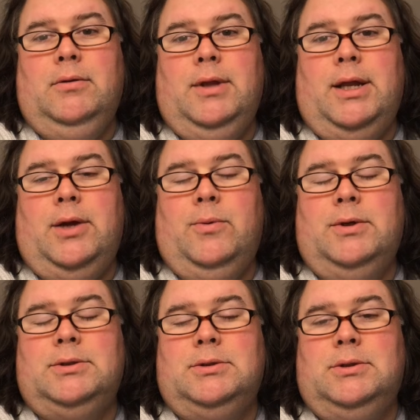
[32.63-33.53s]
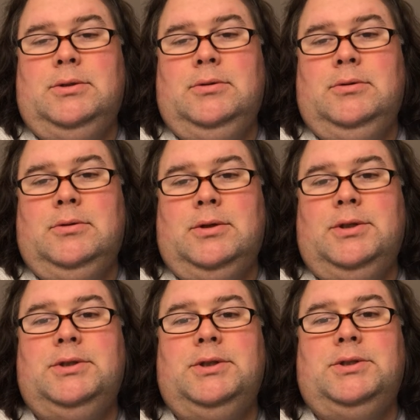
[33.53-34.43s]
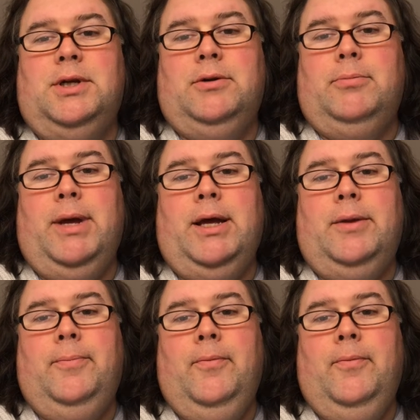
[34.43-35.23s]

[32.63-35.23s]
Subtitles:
that I wasn't a cisgendered man.